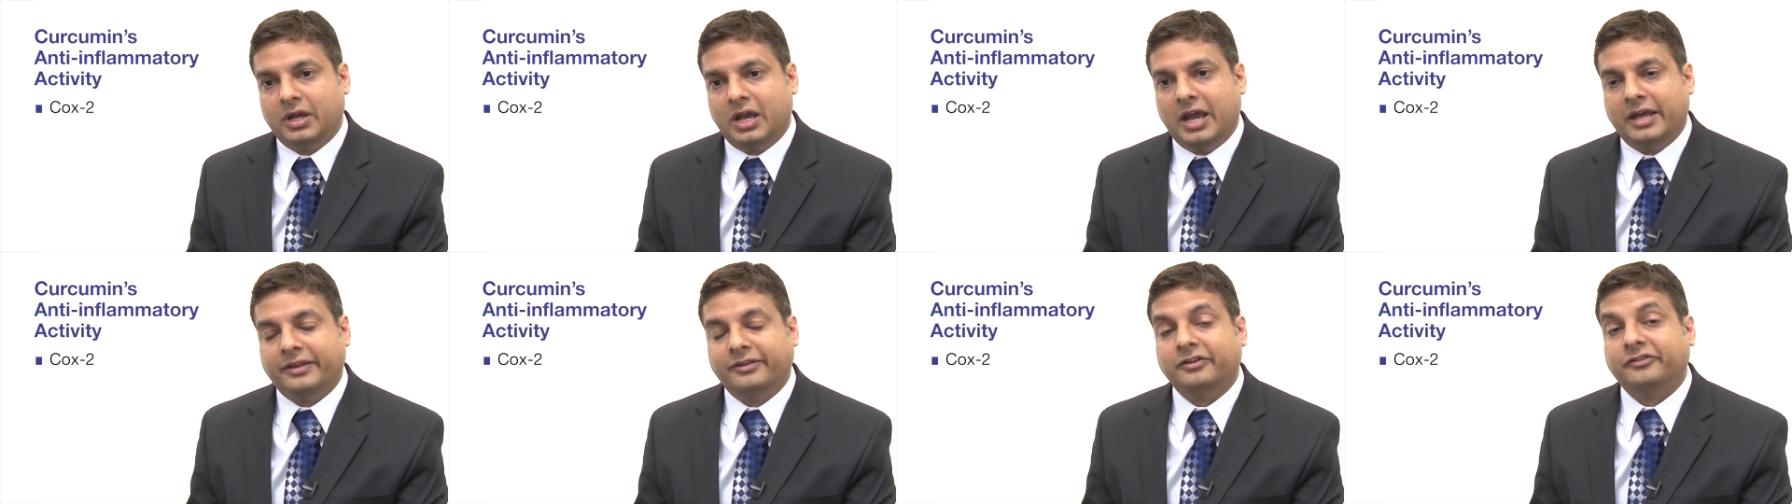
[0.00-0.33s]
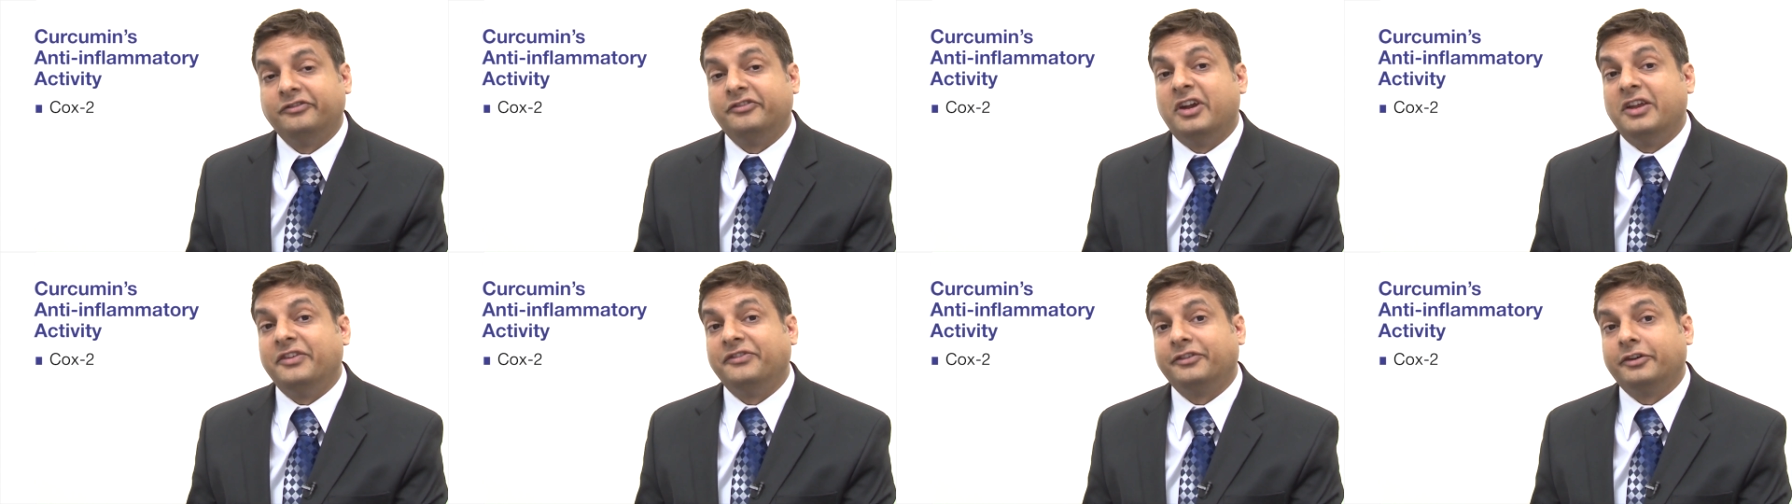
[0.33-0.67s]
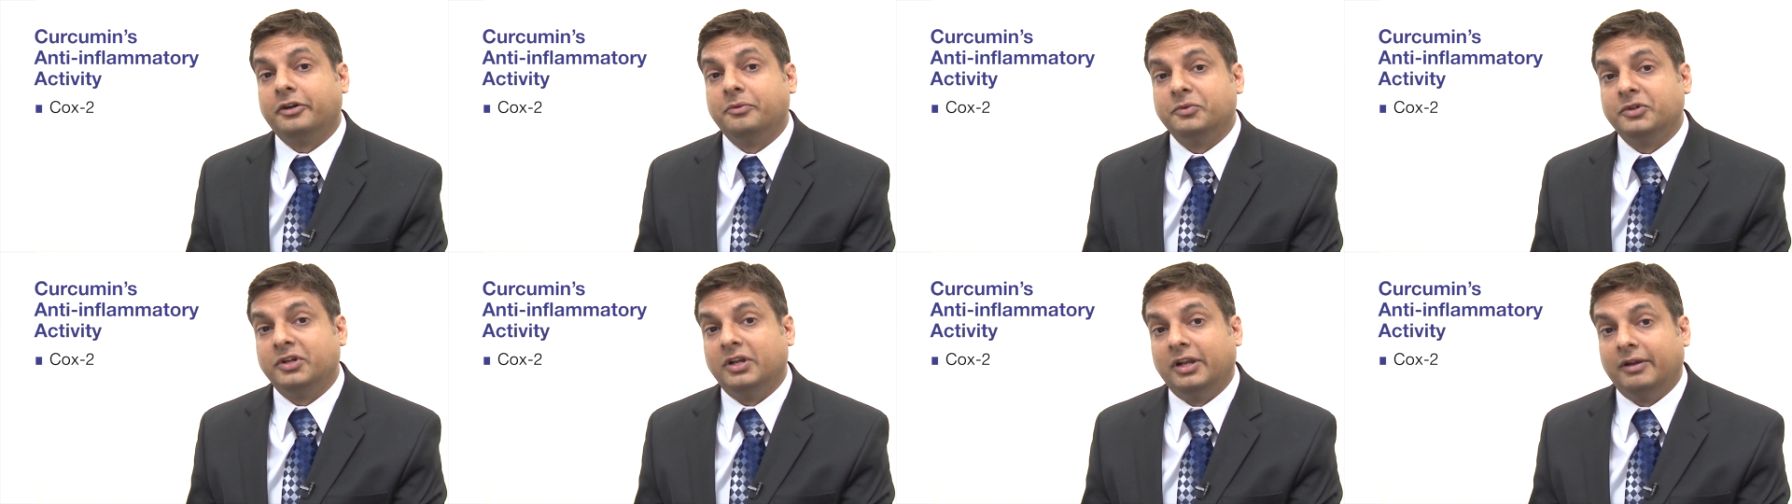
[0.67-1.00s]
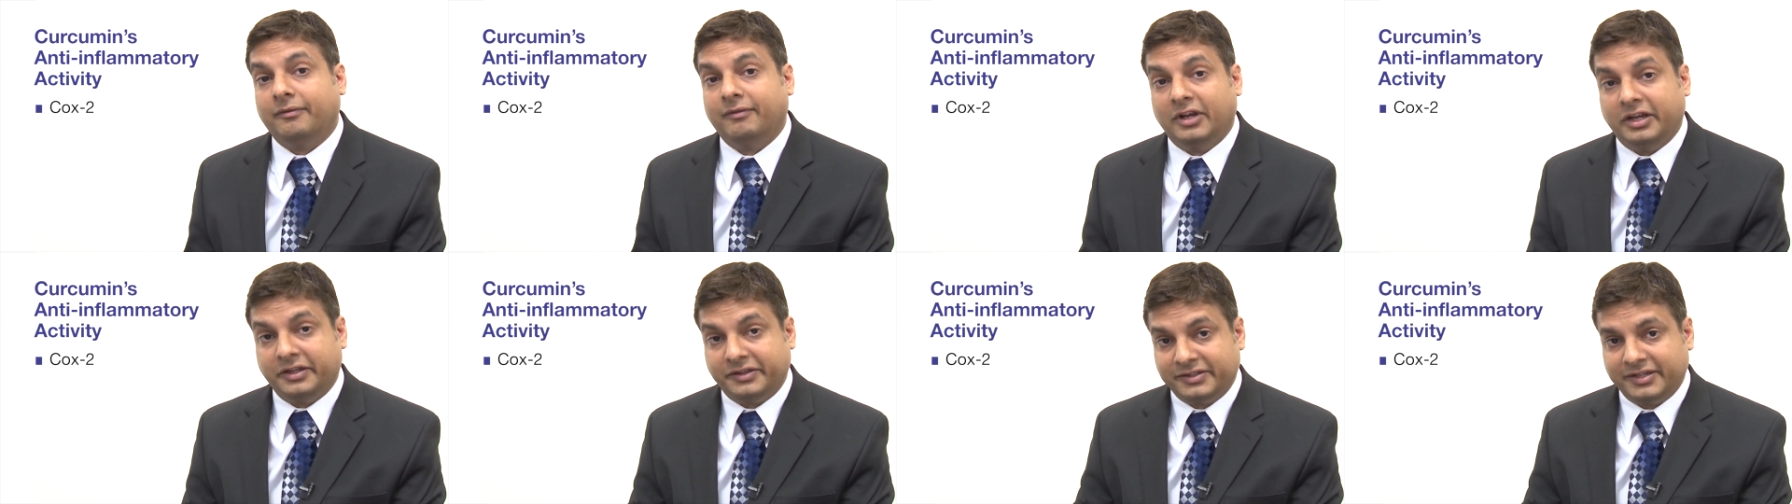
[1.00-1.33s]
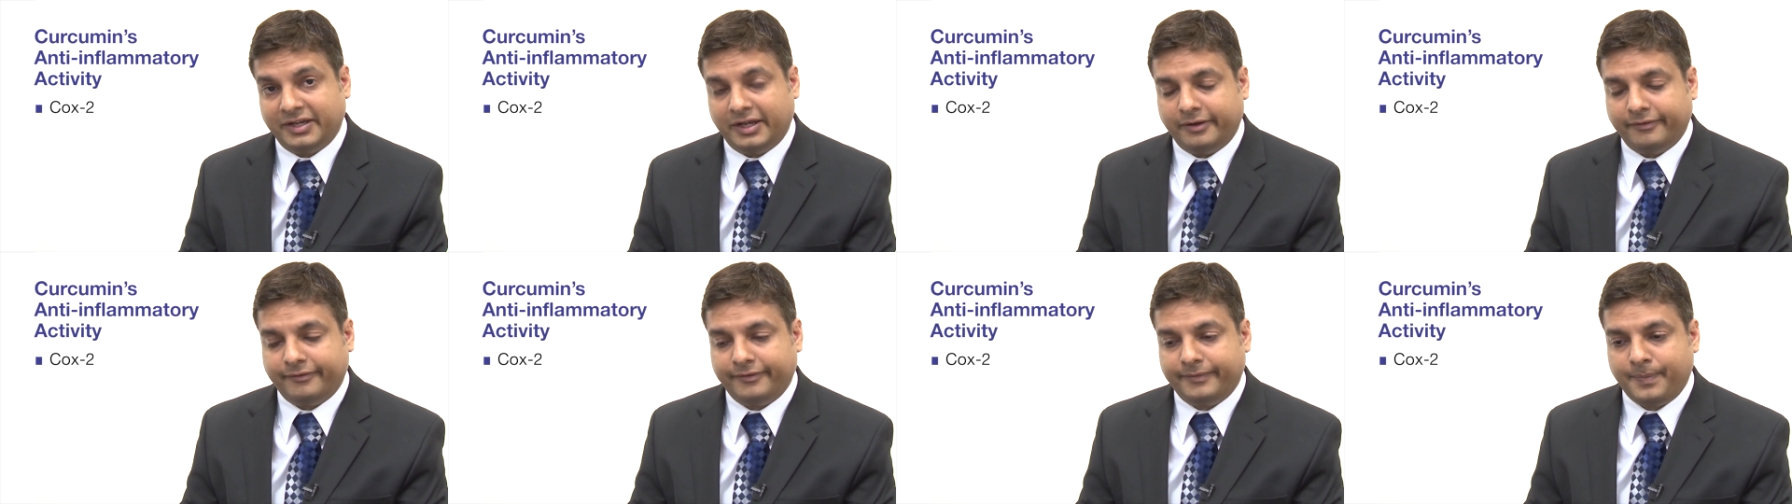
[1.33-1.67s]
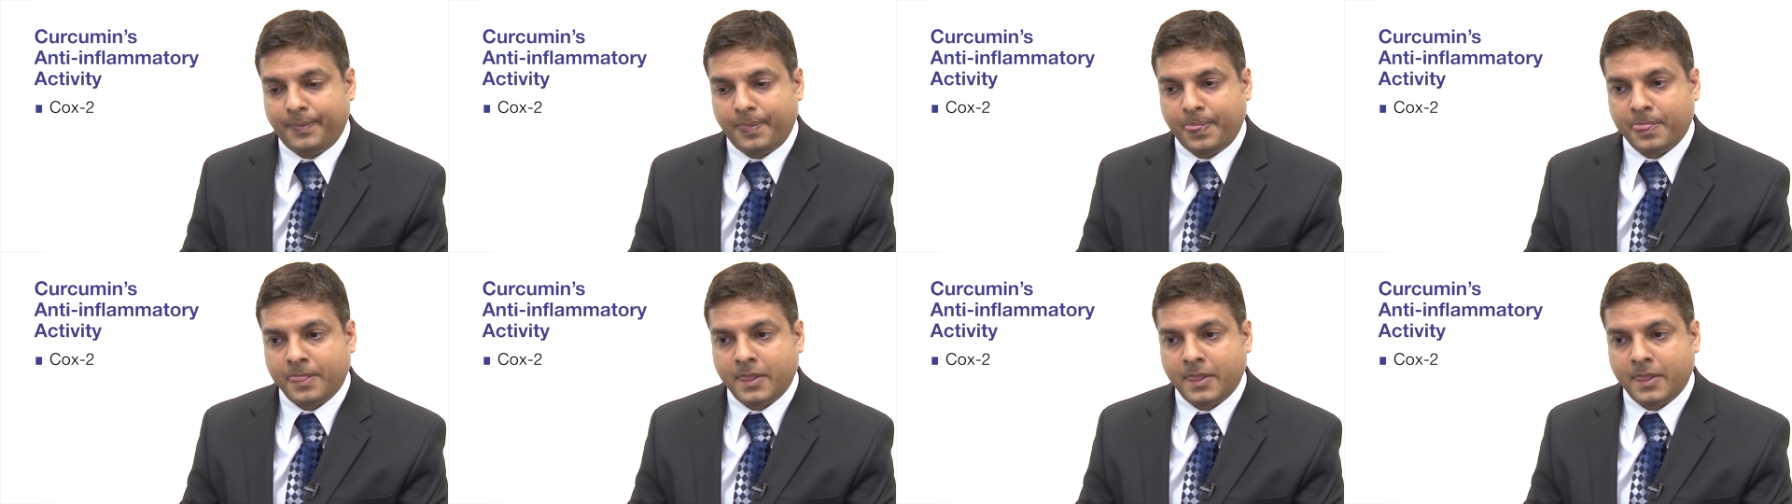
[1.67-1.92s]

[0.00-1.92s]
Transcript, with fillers: at the transcription level itself.